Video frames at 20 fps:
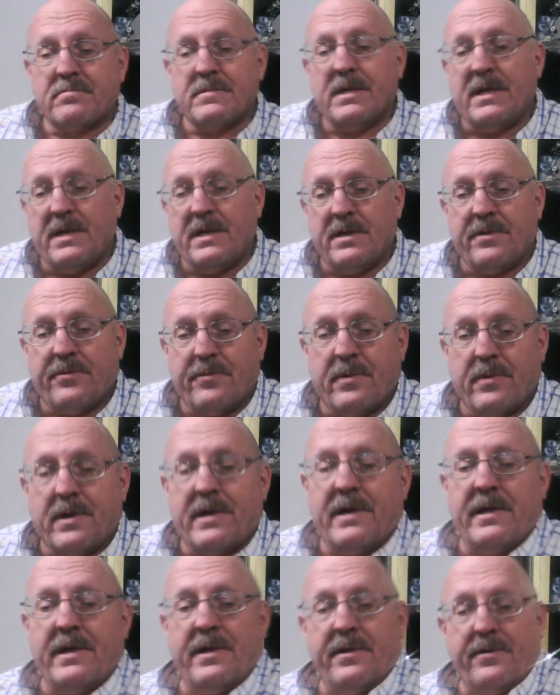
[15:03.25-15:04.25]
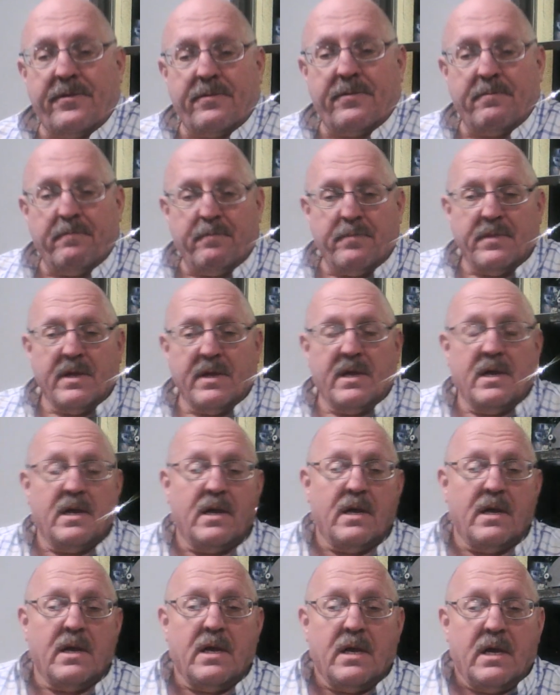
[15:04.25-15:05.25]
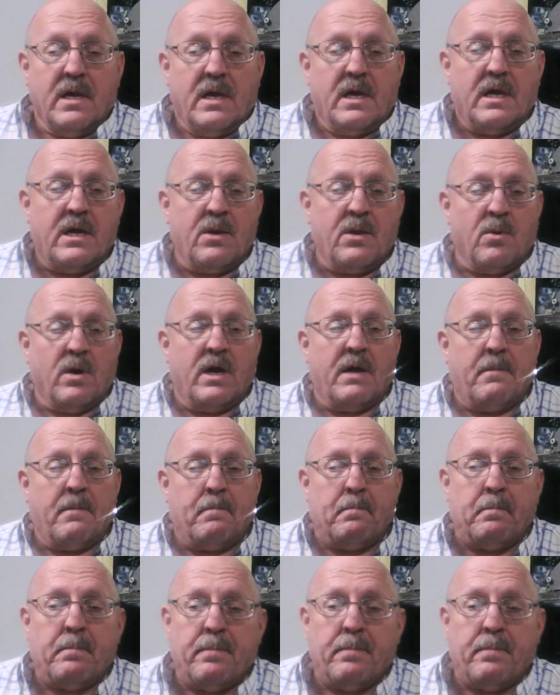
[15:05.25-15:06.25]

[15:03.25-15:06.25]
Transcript: It is what it is. Anyway,